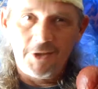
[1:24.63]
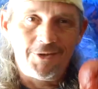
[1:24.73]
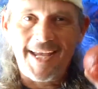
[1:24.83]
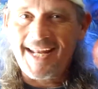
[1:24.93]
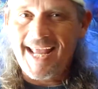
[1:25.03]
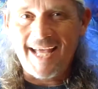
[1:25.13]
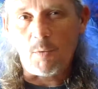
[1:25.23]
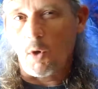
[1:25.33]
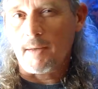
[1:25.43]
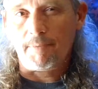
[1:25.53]
You can't
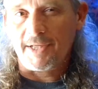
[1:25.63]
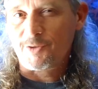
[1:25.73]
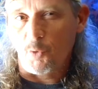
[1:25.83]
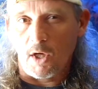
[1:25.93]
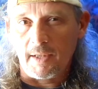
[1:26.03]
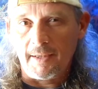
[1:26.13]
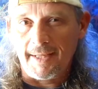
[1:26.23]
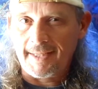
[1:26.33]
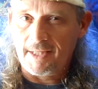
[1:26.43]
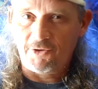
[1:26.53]
add 1 plus 1
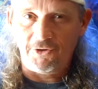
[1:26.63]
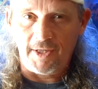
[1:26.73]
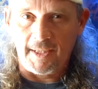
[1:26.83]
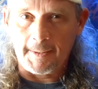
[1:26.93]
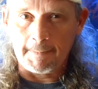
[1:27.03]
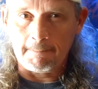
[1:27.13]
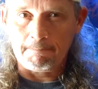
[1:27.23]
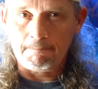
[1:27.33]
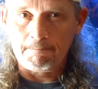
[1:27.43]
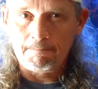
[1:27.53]
and get 3.
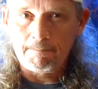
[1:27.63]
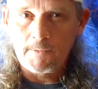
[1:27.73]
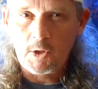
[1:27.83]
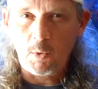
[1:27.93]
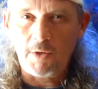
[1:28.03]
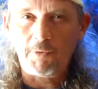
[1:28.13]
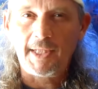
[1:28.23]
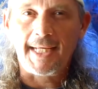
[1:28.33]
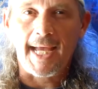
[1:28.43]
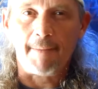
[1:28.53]
So what
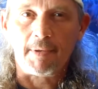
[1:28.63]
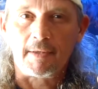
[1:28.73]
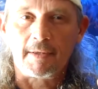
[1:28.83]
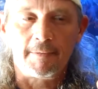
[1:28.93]
really happened?